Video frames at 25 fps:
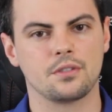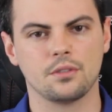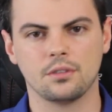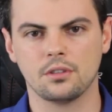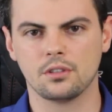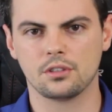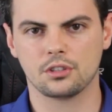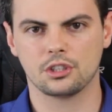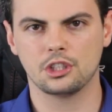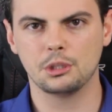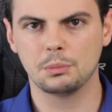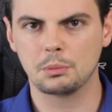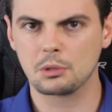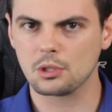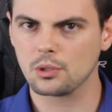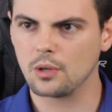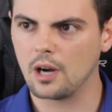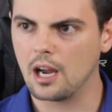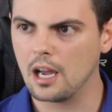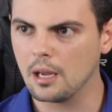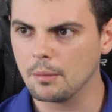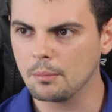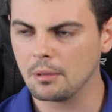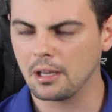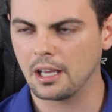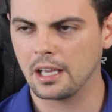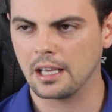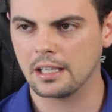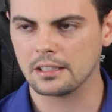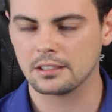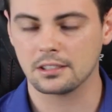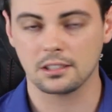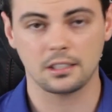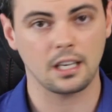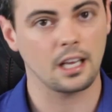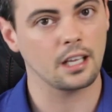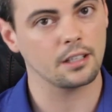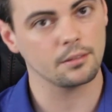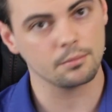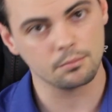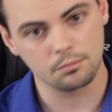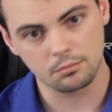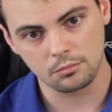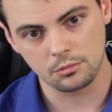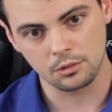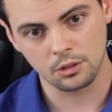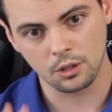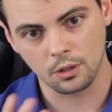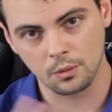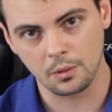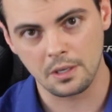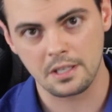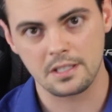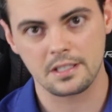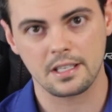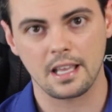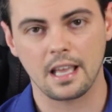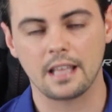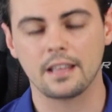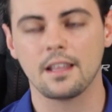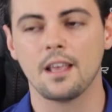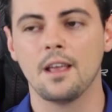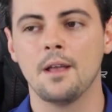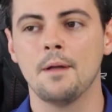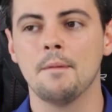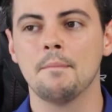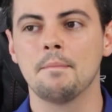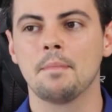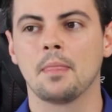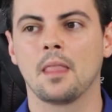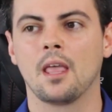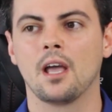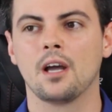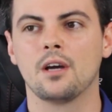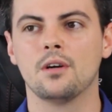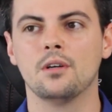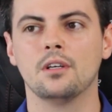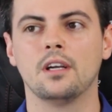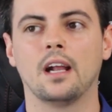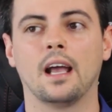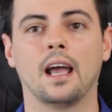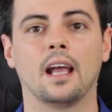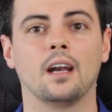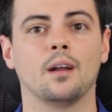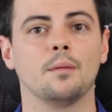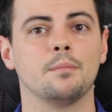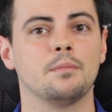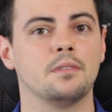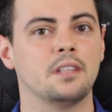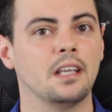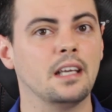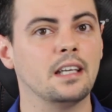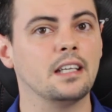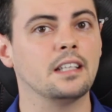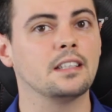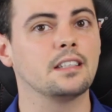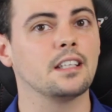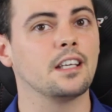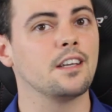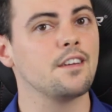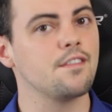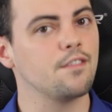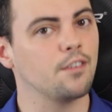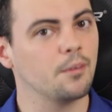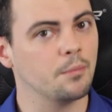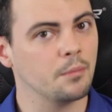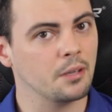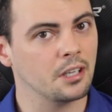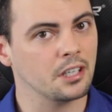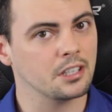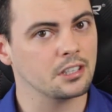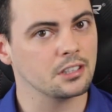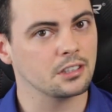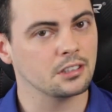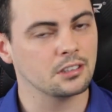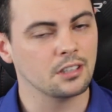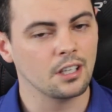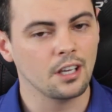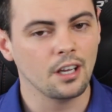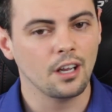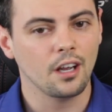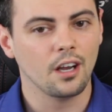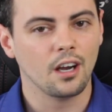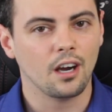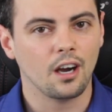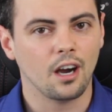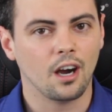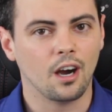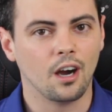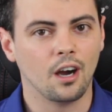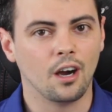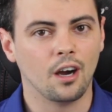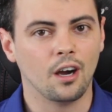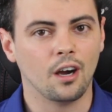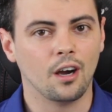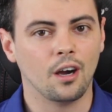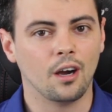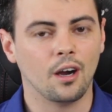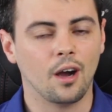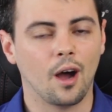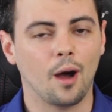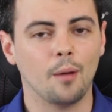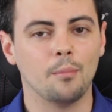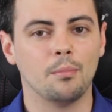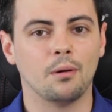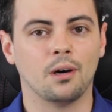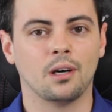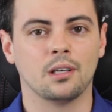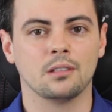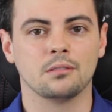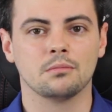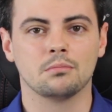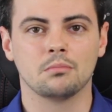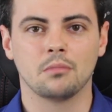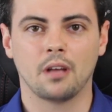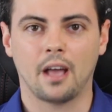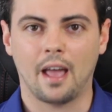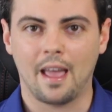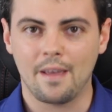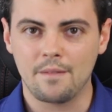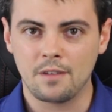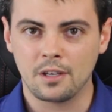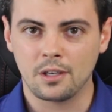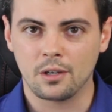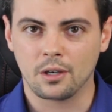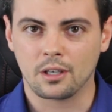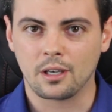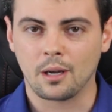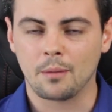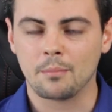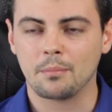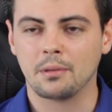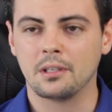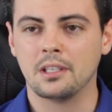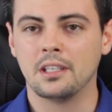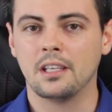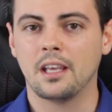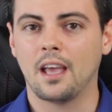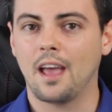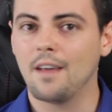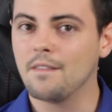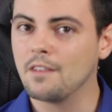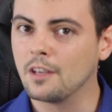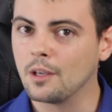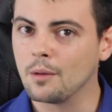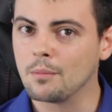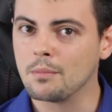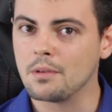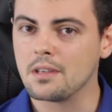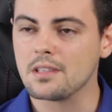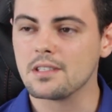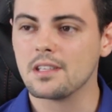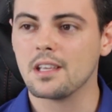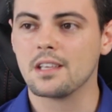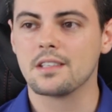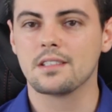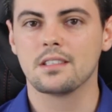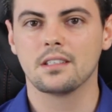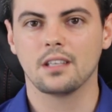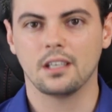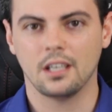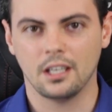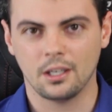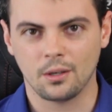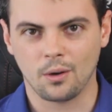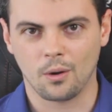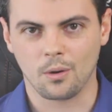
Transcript: So subscribe, and so that you always get good and updated information about having your company, having a business in